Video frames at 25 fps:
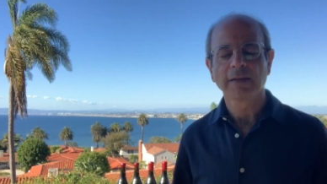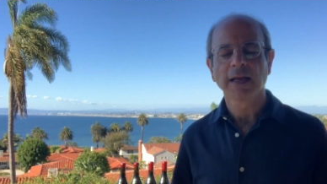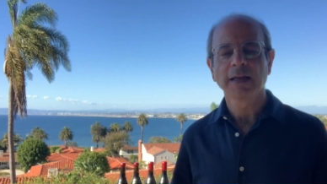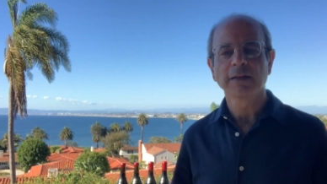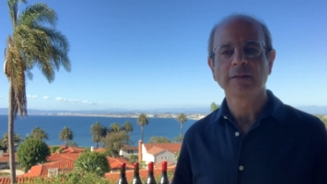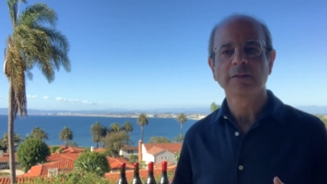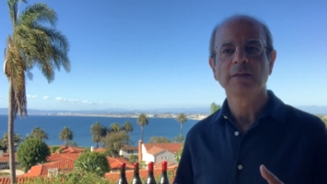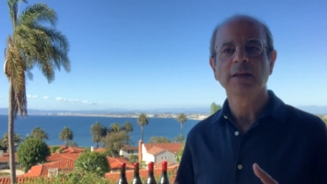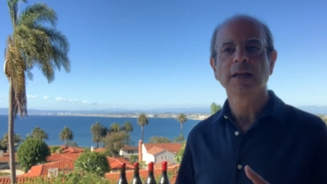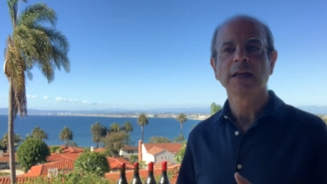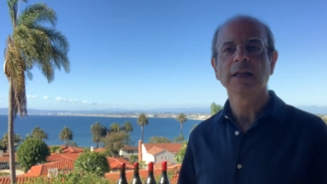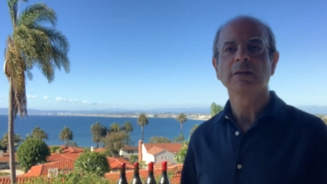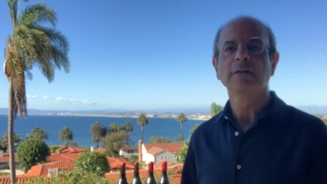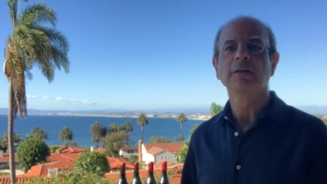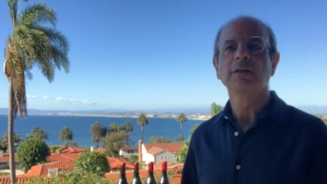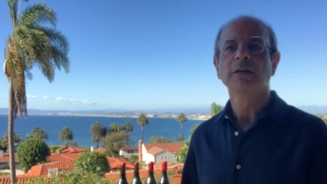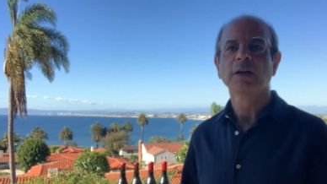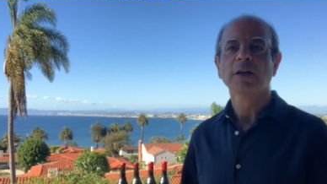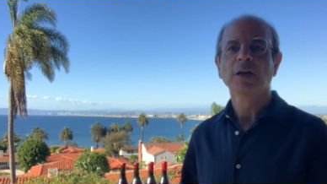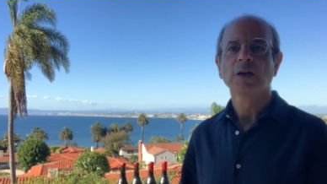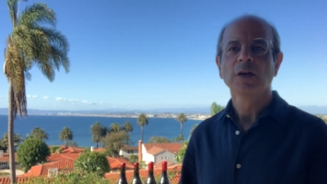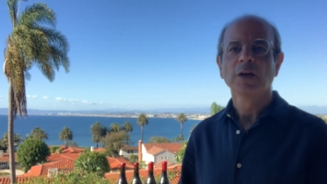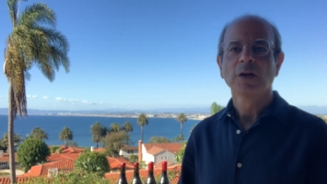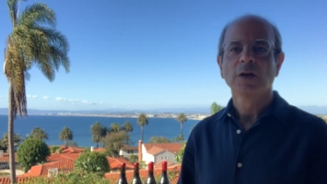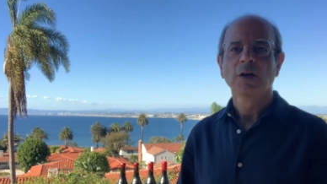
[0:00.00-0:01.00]
I did
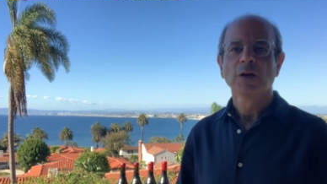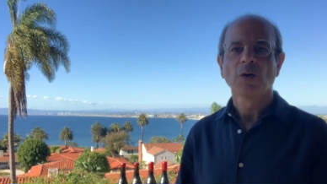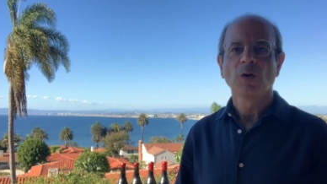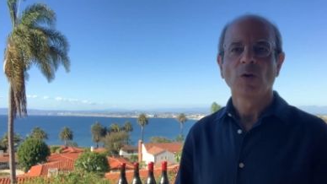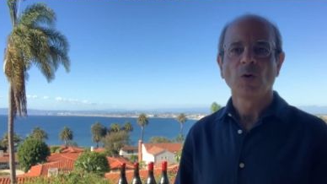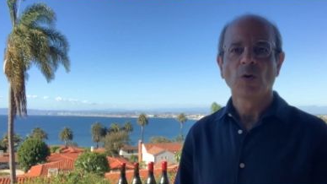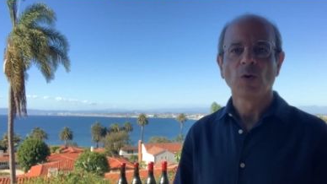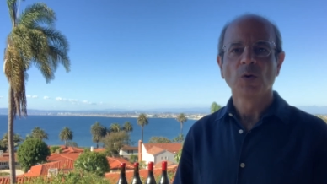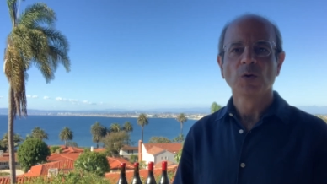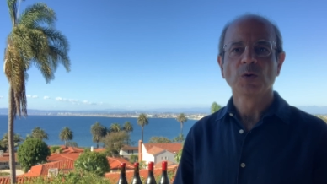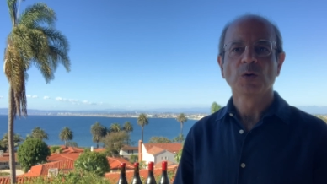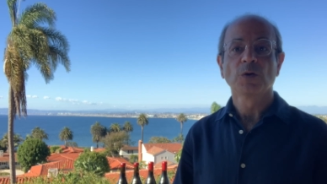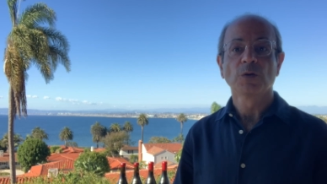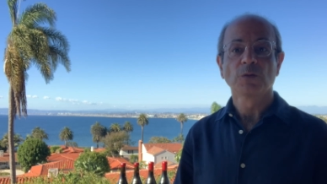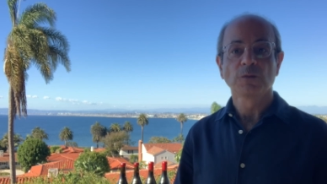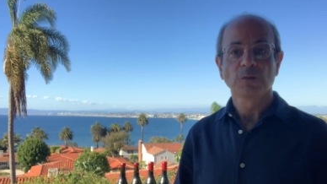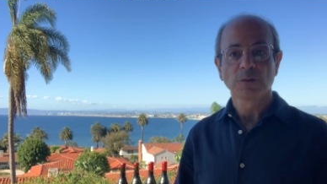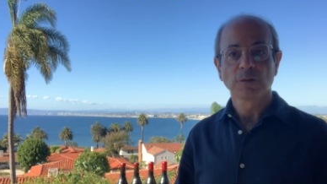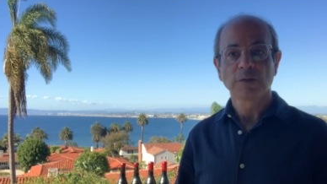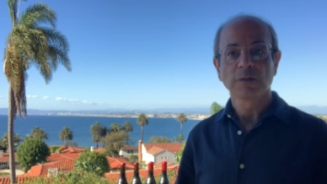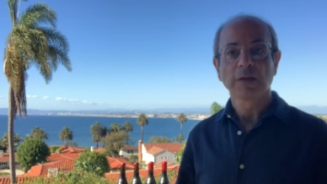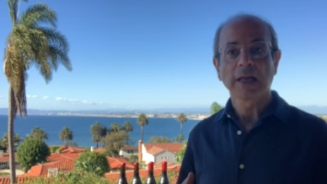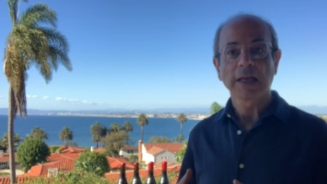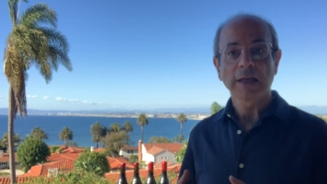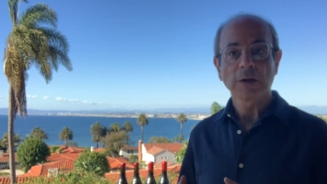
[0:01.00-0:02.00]
order to
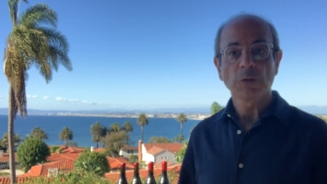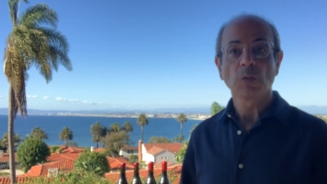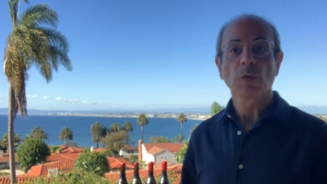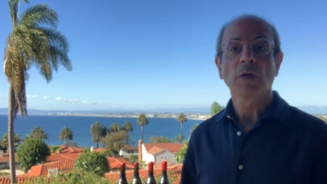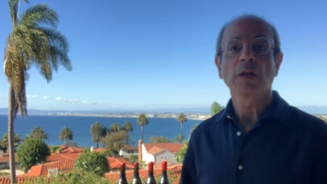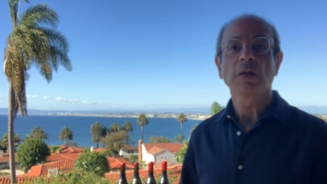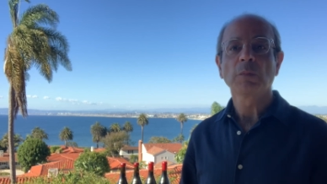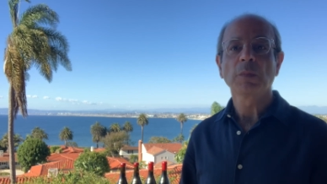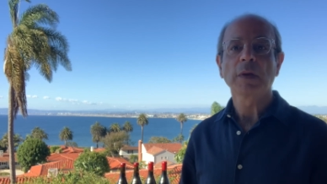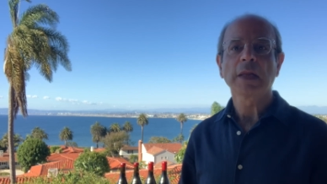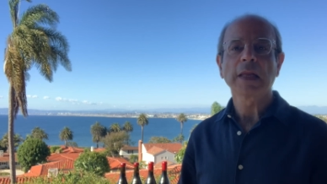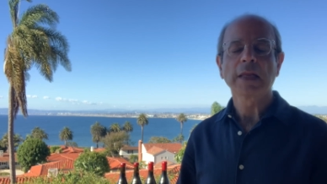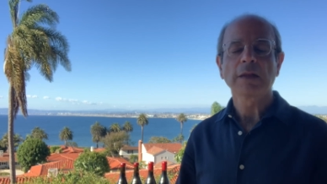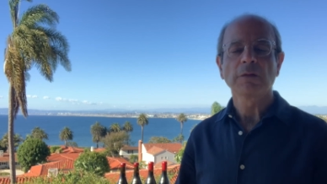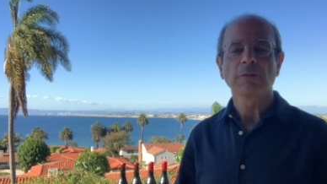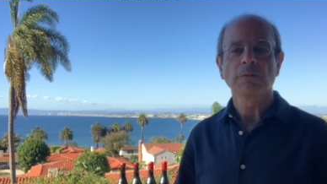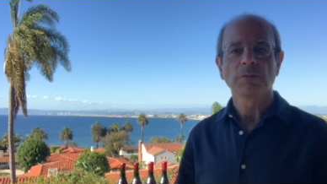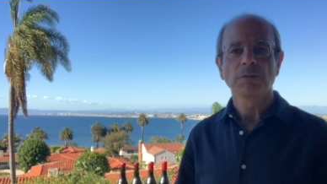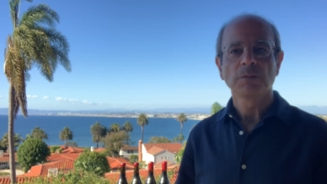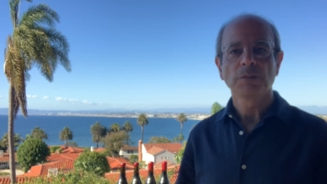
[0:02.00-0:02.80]
take with me